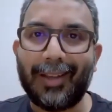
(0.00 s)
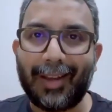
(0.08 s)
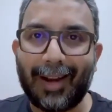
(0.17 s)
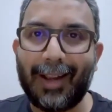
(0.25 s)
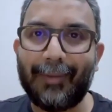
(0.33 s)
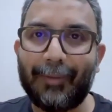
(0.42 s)

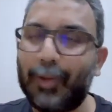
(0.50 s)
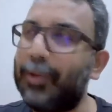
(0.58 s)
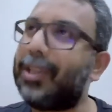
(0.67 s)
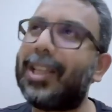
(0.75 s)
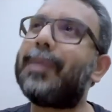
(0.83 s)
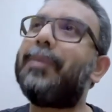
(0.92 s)
All right? You
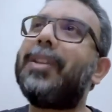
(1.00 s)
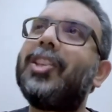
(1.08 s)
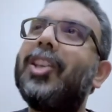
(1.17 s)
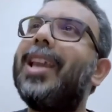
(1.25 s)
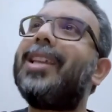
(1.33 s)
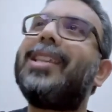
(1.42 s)
will just be
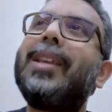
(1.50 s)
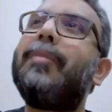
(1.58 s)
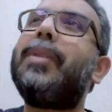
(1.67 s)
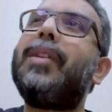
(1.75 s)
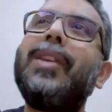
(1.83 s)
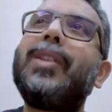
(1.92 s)
chasing
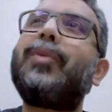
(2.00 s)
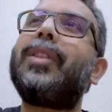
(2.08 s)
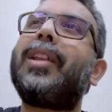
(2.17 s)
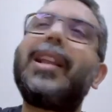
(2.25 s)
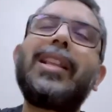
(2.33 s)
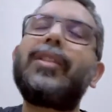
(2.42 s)
BVs for
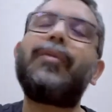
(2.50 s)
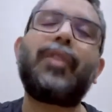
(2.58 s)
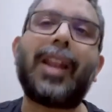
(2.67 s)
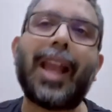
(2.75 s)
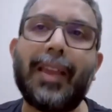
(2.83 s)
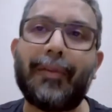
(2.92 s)
the rest of
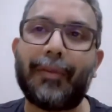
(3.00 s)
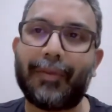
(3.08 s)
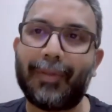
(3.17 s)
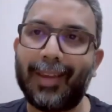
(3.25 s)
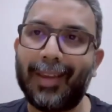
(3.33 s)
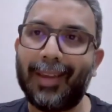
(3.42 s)
your life.
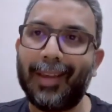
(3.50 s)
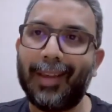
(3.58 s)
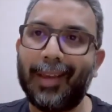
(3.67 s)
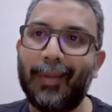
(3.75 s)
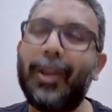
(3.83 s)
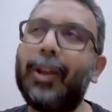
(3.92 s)

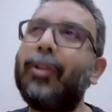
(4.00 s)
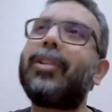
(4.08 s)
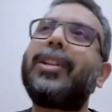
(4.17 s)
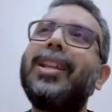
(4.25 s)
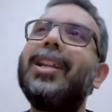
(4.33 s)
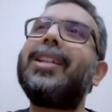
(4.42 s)
We are
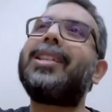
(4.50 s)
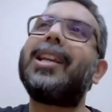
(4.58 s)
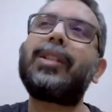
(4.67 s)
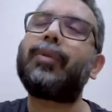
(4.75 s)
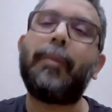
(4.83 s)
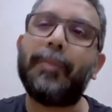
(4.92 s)
not here
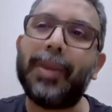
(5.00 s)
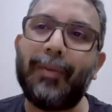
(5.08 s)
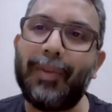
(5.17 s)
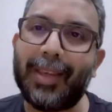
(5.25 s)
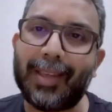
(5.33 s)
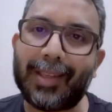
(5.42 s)
just for
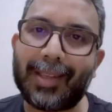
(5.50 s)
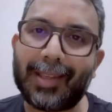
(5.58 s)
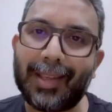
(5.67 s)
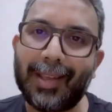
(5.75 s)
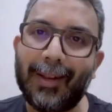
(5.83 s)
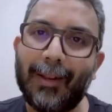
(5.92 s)
BVs.
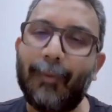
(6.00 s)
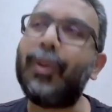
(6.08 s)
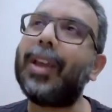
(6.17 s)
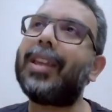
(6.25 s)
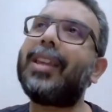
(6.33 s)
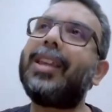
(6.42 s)

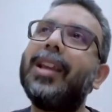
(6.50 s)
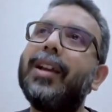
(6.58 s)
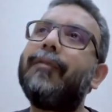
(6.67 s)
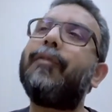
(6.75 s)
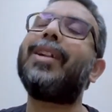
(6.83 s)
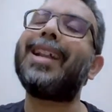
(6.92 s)
We are here
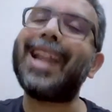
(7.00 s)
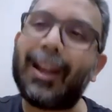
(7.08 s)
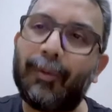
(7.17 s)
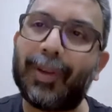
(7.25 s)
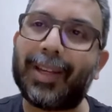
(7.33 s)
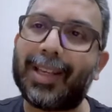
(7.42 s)
for
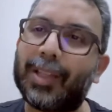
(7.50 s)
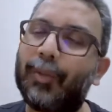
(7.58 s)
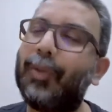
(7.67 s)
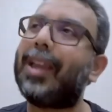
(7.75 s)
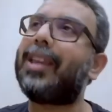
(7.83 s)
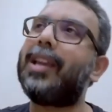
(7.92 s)
networkers.
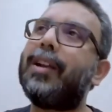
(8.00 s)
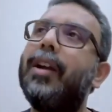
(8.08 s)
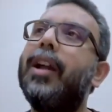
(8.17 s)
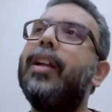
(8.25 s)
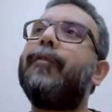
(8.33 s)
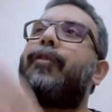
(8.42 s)
We are here
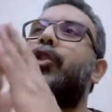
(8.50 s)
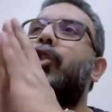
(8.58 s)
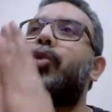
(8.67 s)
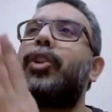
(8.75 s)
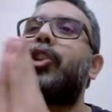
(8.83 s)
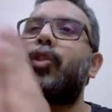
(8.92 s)
for
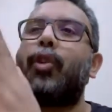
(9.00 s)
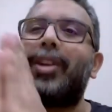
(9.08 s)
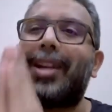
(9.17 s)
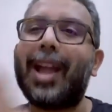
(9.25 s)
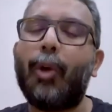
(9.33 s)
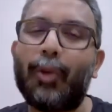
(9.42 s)
switched
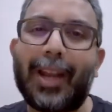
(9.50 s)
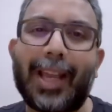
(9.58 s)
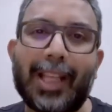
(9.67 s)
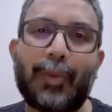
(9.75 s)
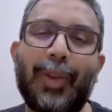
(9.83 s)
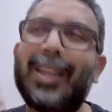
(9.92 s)
on
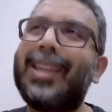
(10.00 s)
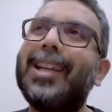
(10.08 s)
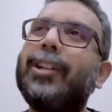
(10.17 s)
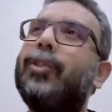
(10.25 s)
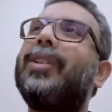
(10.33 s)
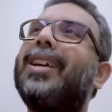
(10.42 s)
downlines. We are
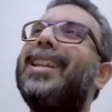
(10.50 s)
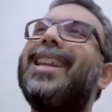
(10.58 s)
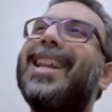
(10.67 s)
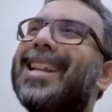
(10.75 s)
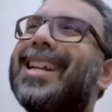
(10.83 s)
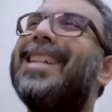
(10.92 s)
here to
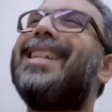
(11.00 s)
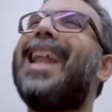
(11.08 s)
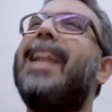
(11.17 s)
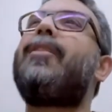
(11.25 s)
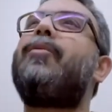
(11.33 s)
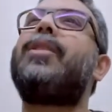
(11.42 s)
create a
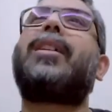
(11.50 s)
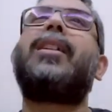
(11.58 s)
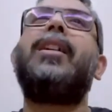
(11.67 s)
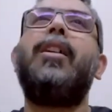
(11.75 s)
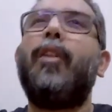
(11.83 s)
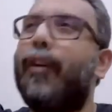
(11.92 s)
network
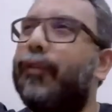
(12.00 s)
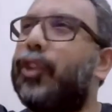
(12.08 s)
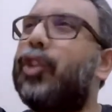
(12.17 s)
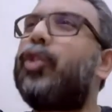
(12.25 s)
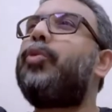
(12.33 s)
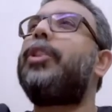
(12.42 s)
of
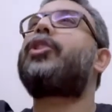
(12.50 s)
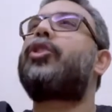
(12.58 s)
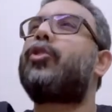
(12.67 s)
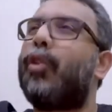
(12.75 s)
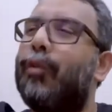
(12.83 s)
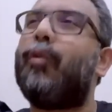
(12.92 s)

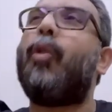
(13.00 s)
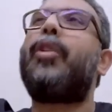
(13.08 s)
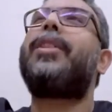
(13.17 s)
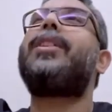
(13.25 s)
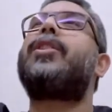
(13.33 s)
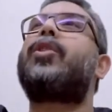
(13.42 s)
switched on
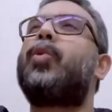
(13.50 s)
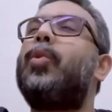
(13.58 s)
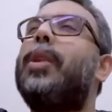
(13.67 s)
warriors who